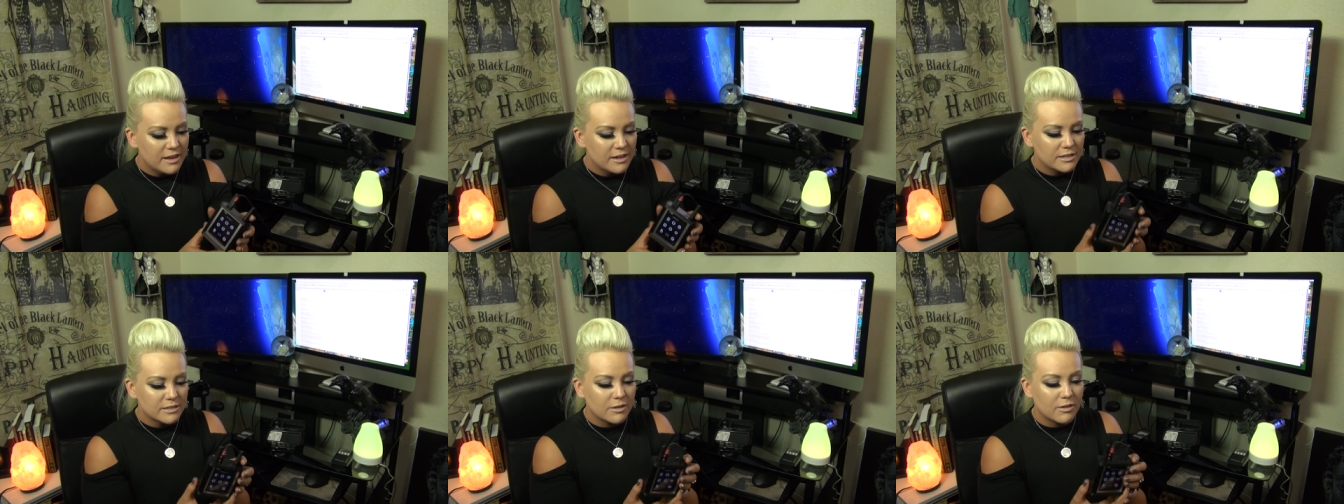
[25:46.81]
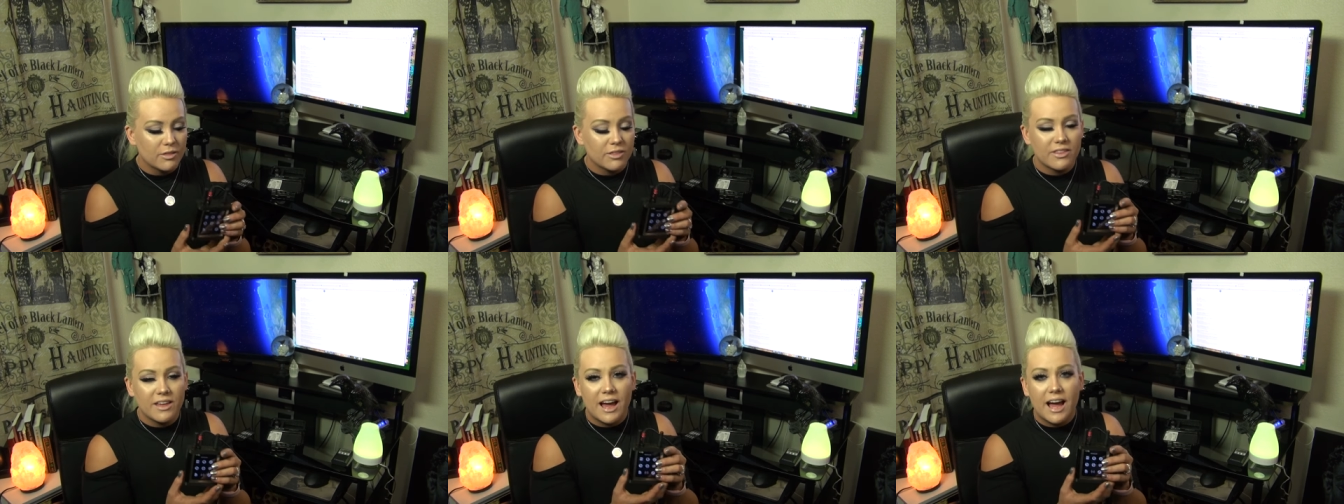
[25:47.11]
So
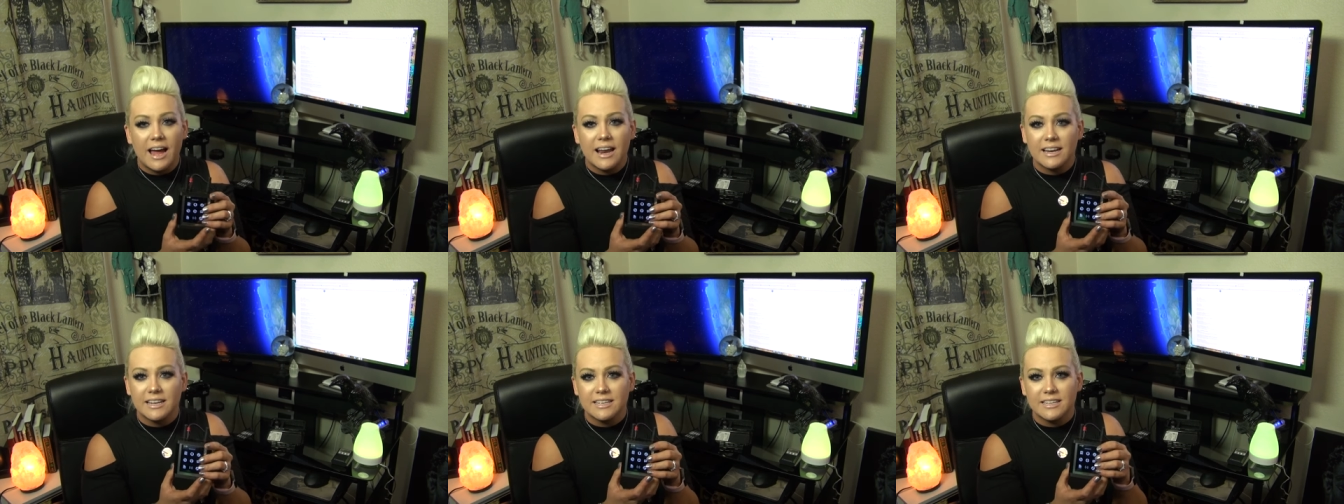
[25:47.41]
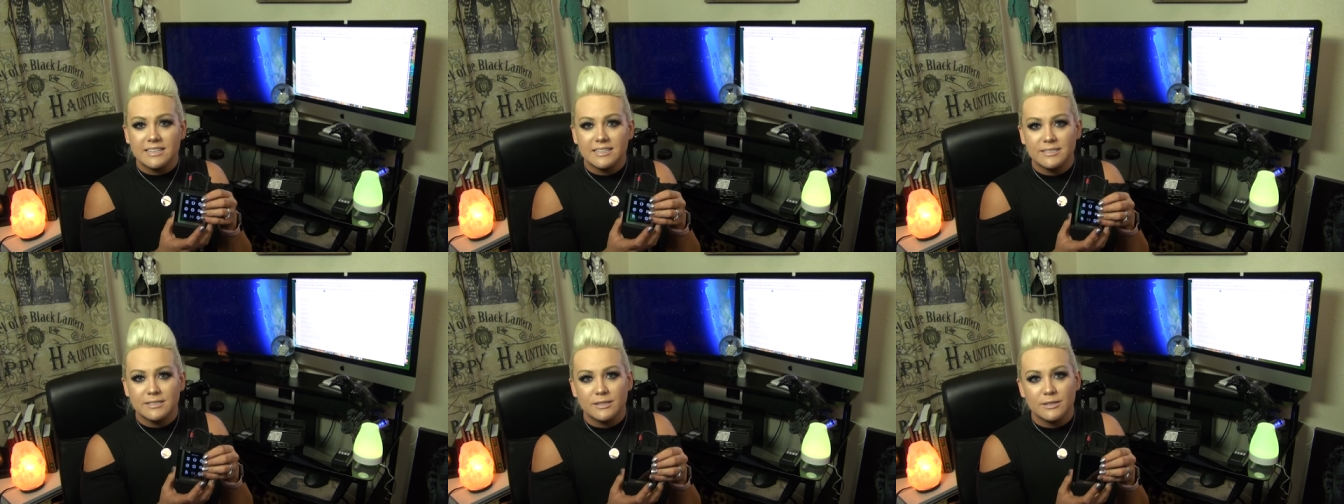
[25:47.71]
that
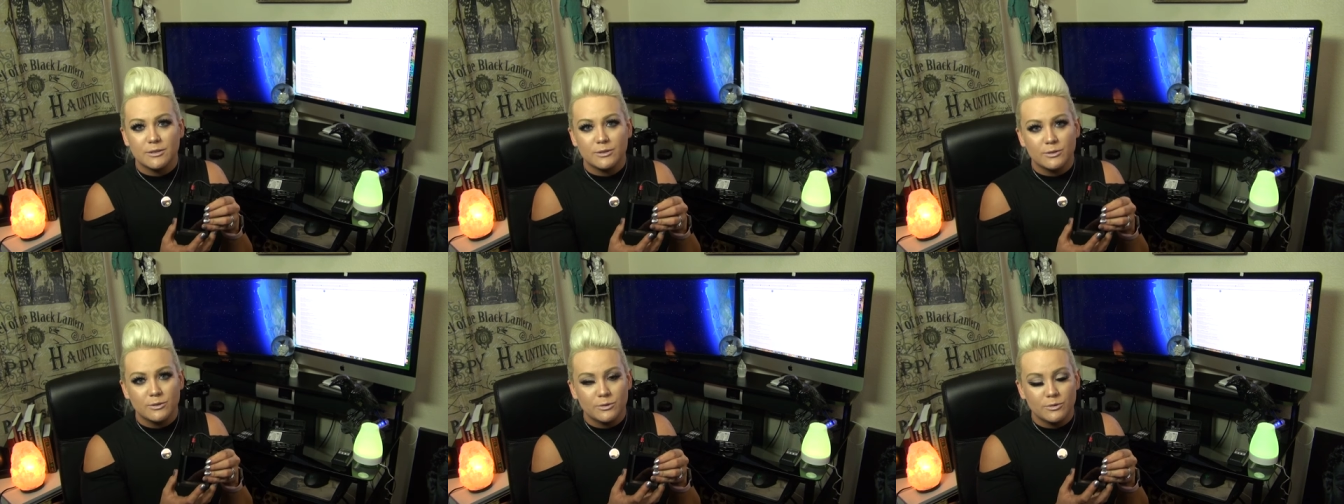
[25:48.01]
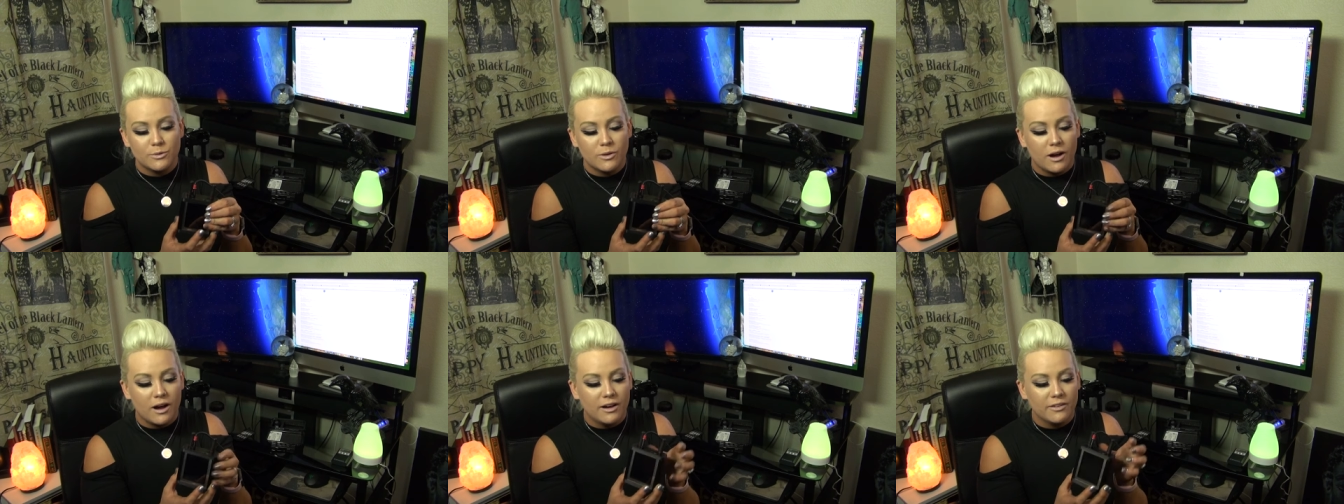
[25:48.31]
is the
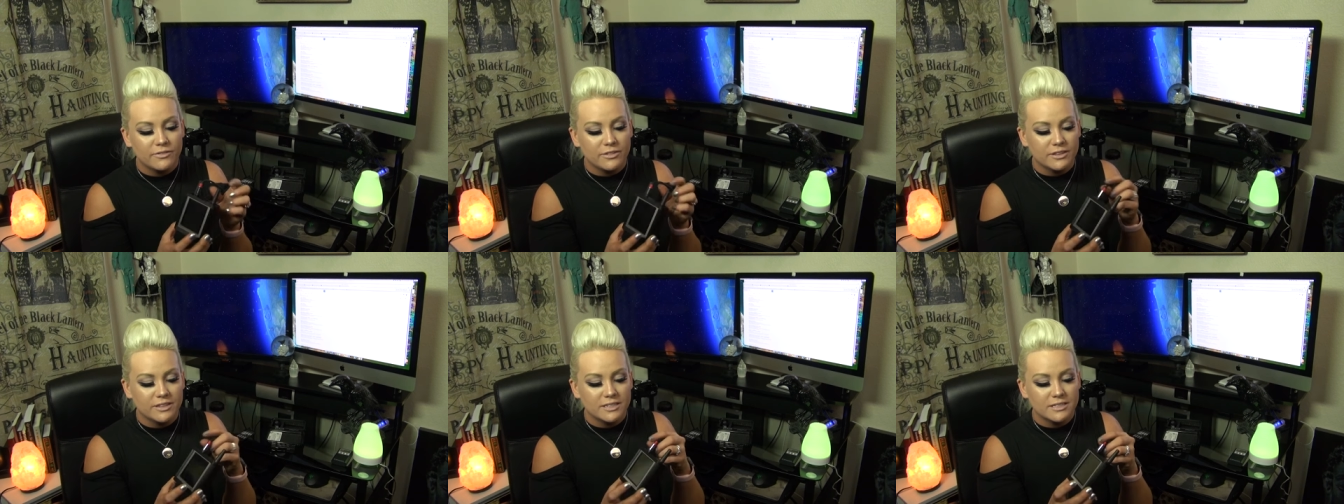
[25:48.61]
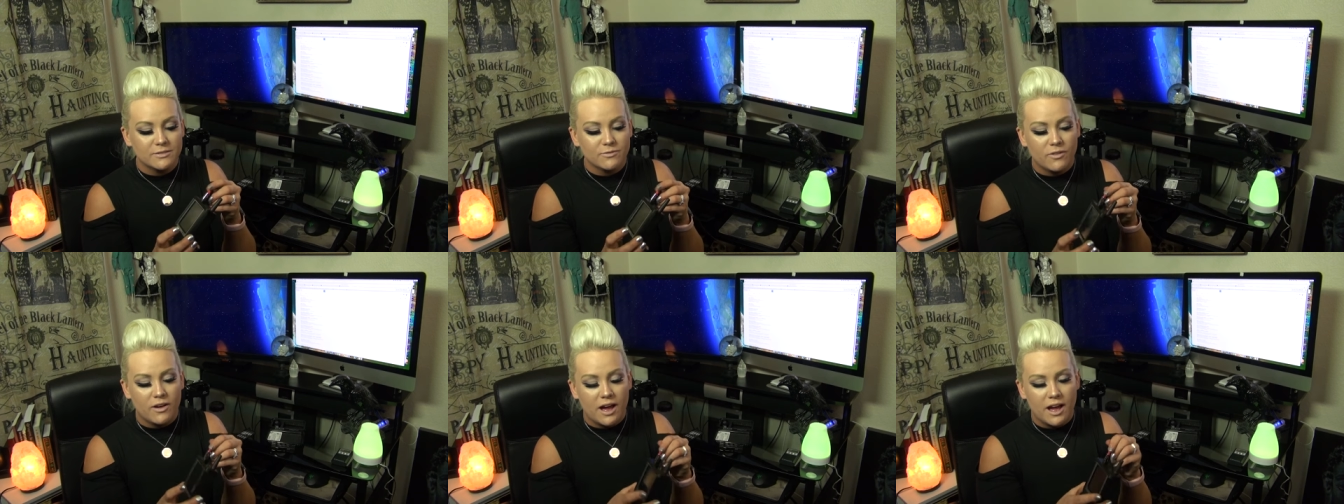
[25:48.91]
new
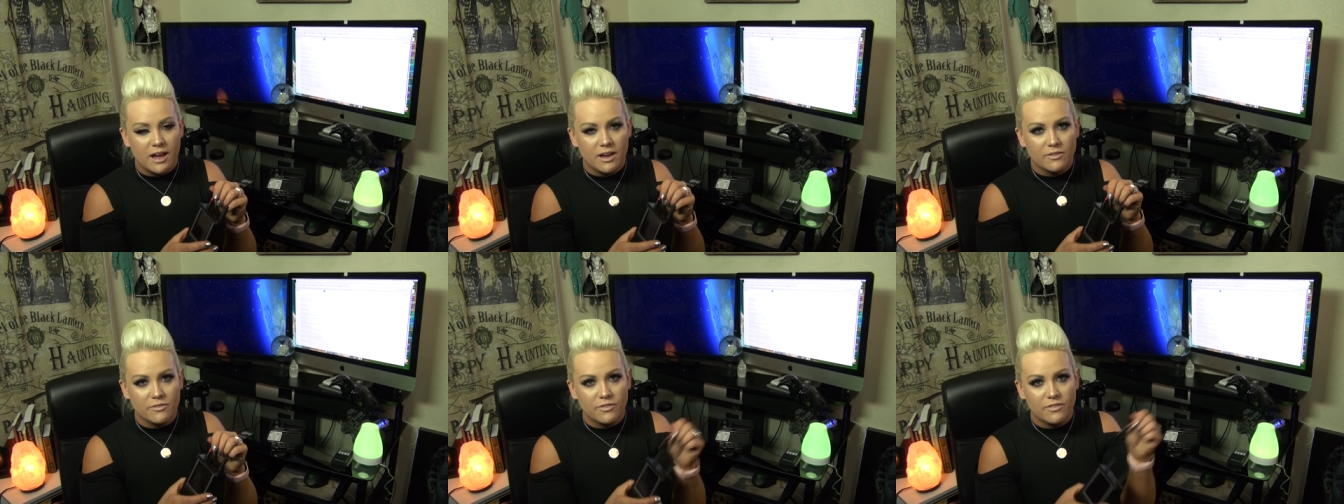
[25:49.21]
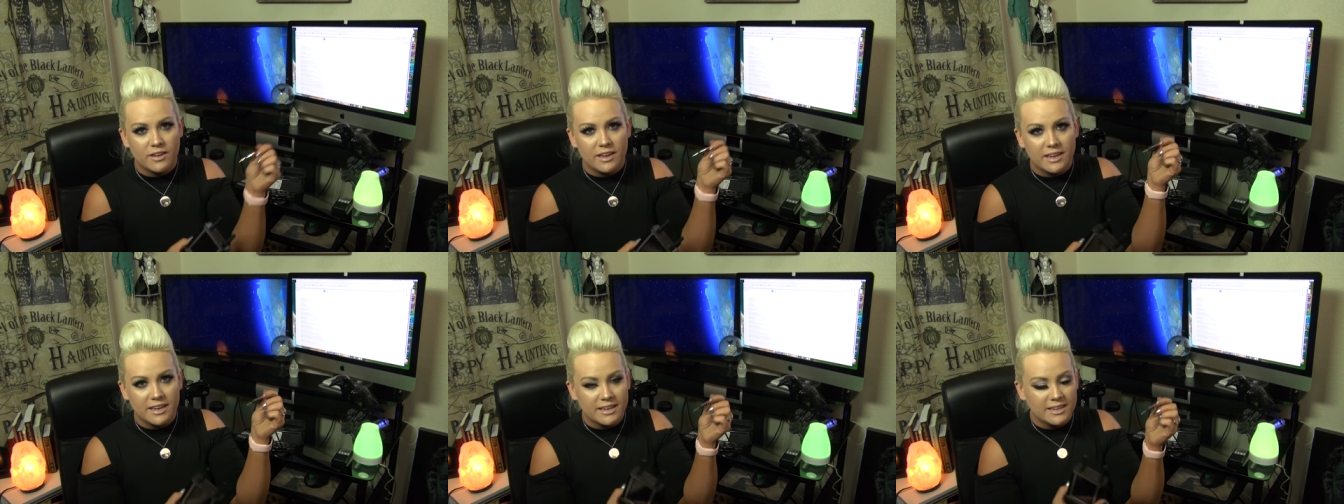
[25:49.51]
Ovilus 5
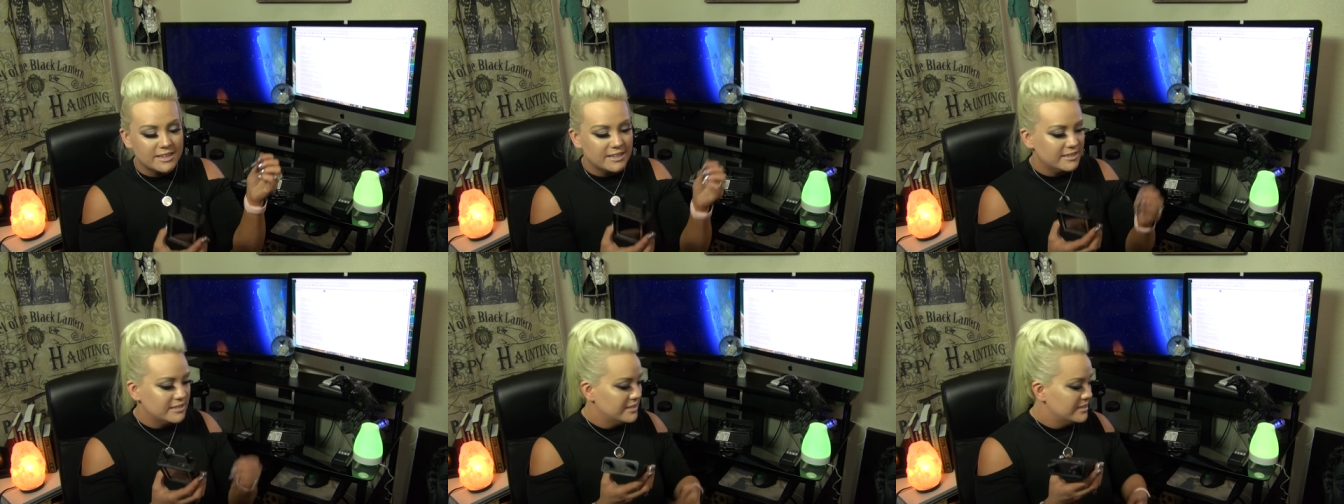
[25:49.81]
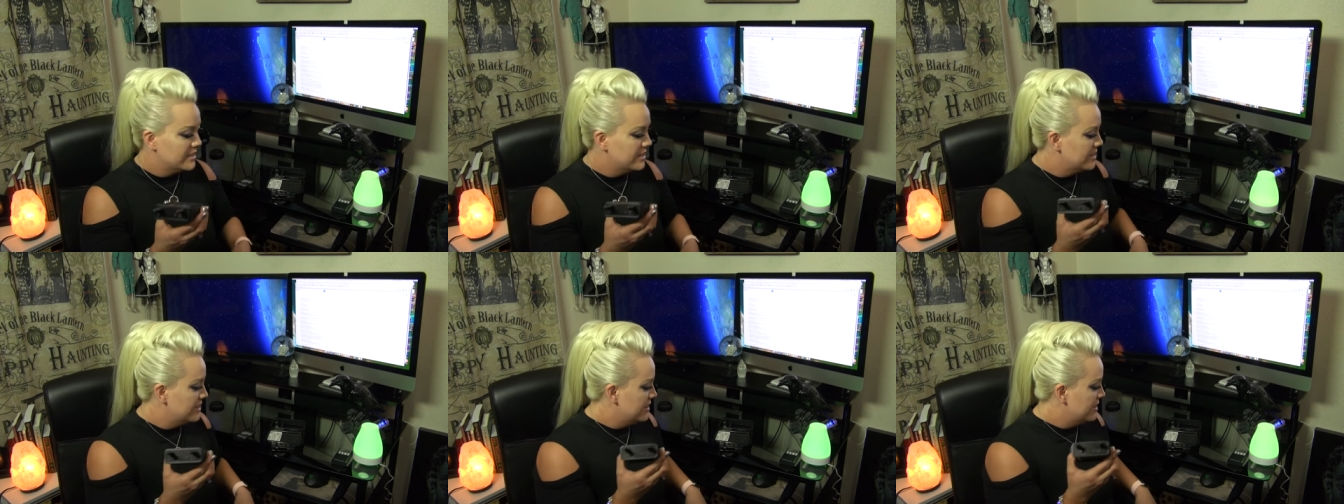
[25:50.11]
and